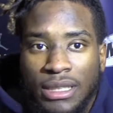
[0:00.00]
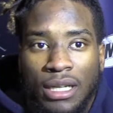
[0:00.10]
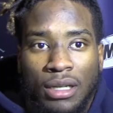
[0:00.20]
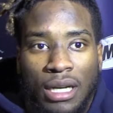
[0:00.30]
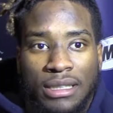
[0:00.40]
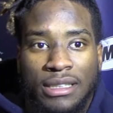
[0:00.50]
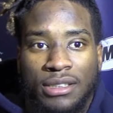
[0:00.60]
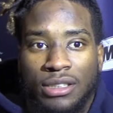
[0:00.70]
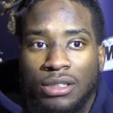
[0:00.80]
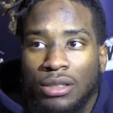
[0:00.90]
Yeah, I think
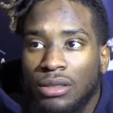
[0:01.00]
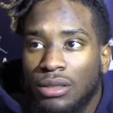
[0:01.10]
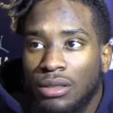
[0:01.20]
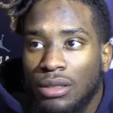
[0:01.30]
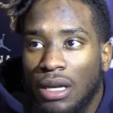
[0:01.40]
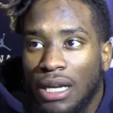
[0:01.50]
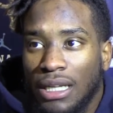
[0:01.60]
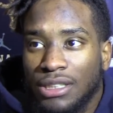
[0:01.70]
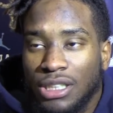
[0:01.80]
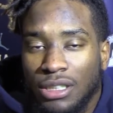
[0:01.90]
he's good, though.
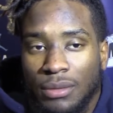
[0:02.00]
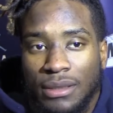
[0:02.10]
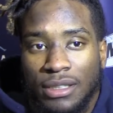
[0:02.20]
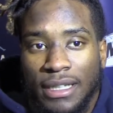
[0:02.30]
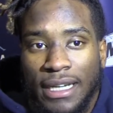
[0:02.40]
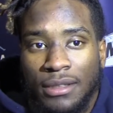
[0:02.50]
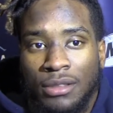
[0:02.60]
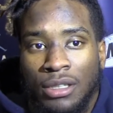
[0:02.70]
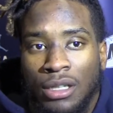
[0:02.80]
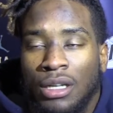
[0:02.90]
I checked on him after the game.
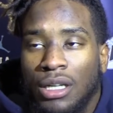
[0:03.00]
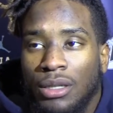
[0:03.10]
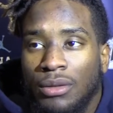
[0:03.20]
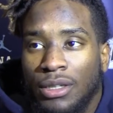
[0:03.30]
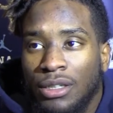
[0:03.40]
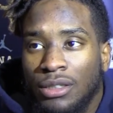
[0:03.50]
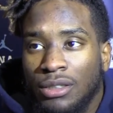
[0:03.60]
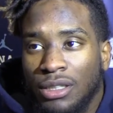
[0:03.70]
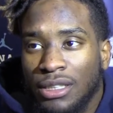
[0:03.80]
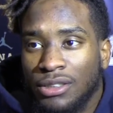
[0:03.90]
He was good.
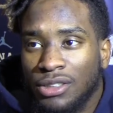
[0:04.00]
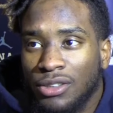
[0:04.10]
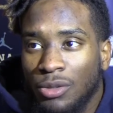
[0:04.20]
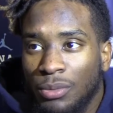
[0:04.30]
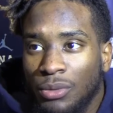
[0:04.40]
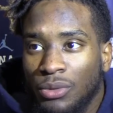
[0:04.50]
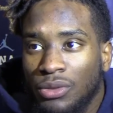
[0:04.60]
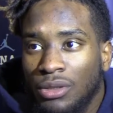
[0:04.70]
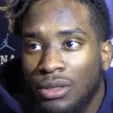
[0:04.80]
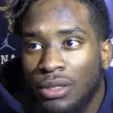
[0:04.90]
I think just a little bruise,
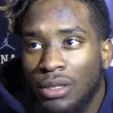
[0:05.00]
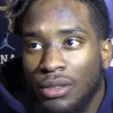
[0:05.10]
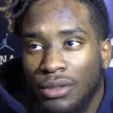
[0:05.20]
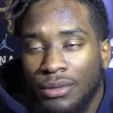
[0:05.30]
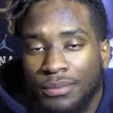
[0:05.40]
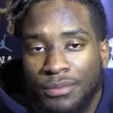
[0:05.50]
you know.